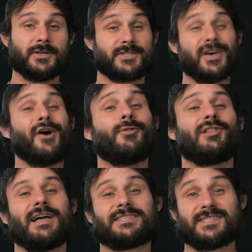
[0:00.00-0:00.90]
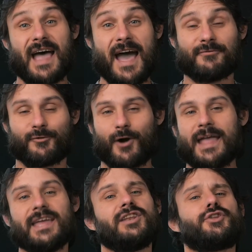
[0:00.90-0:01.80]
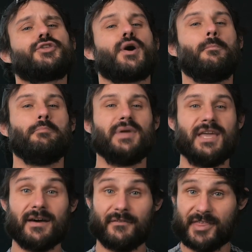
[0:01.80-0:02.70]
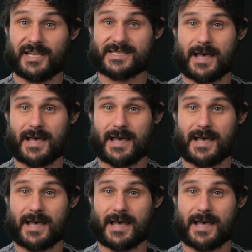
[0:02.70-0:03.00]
So let's dive right into the meat of this